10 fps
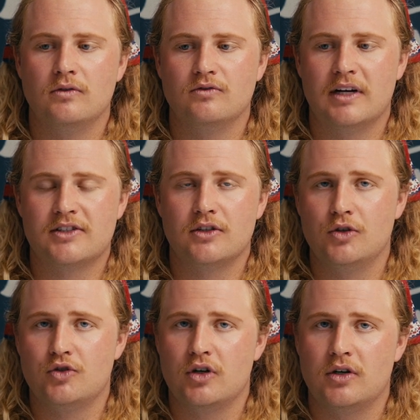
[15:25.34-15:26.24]

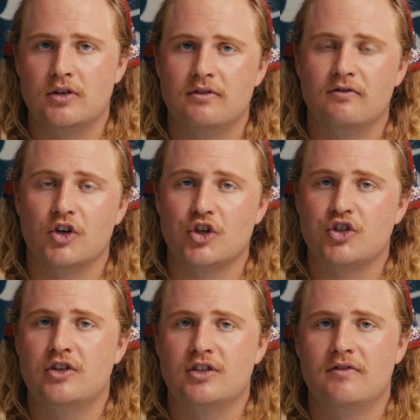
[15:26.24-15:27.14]
resolution
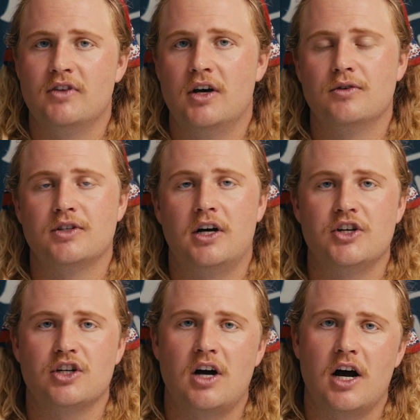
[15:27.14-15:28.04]
versions of those on
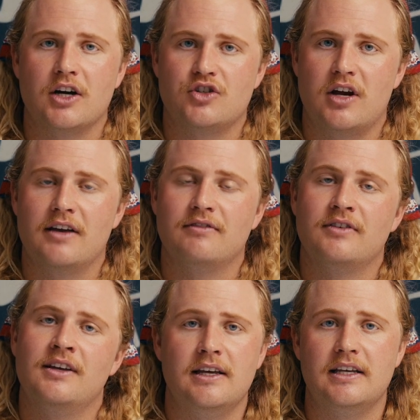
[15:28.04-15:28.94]
your hard drive.
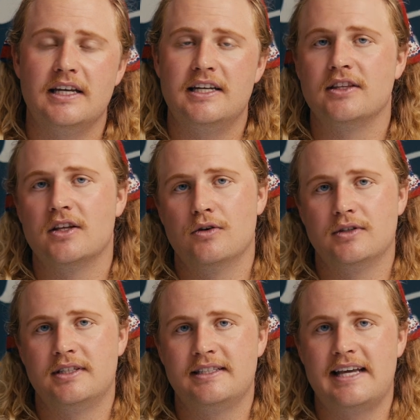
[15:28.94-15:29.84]
Getting those
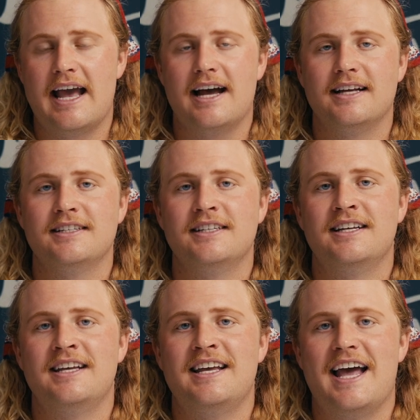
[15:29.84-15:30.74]
scanned
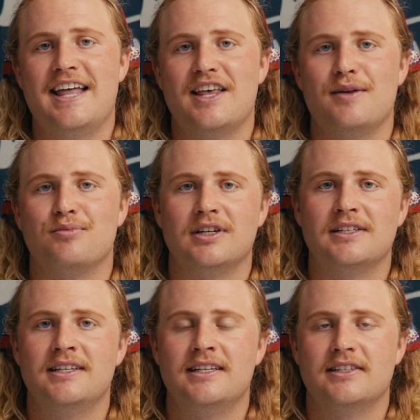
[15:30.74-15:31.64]
and then
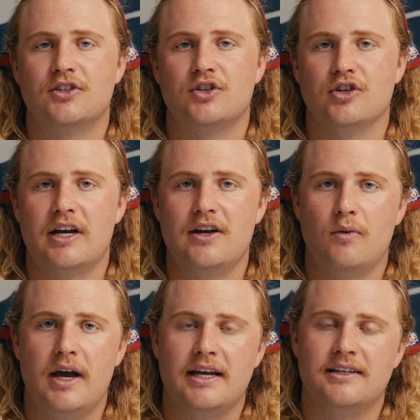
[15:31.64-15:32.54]
printed is a great
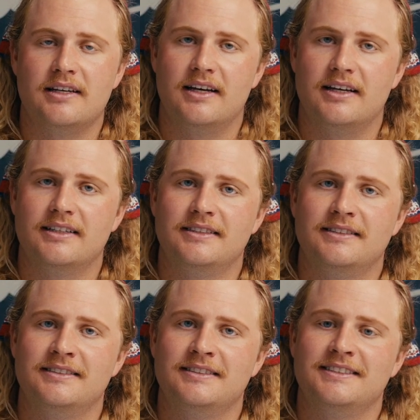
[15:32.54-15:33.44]
way to,
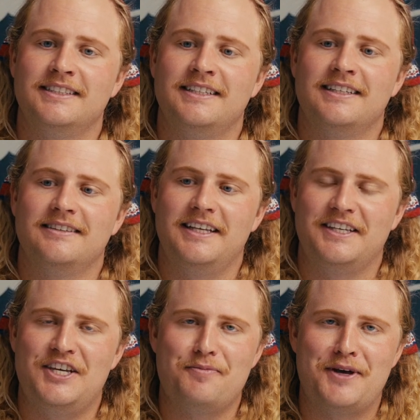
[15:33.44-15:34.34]
like,
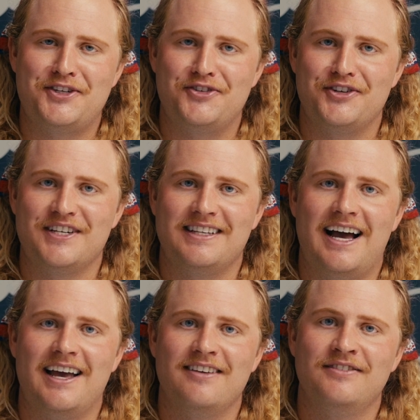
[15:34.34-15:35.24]
keep history
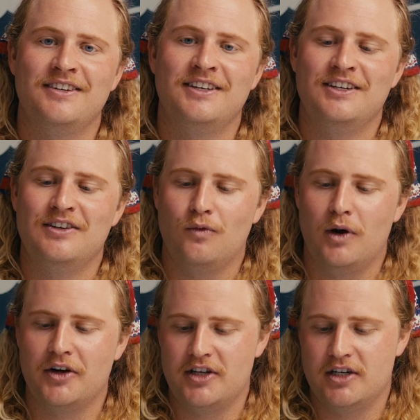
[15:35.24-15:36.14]
alive.
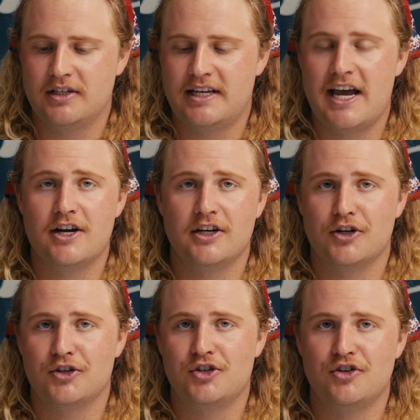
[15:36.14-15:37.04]
Whether you're gay or
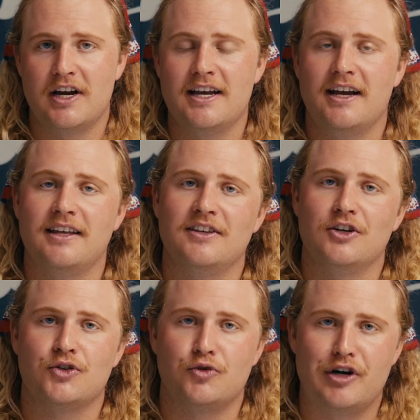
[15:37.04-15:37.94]
you're straight,
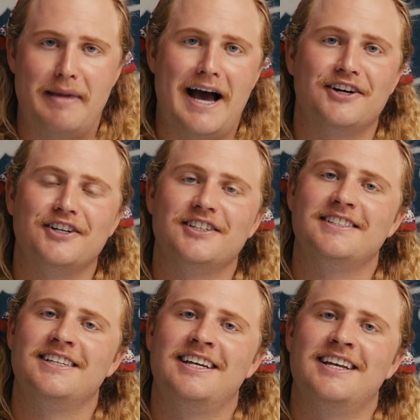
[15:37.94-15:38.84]
your story matters,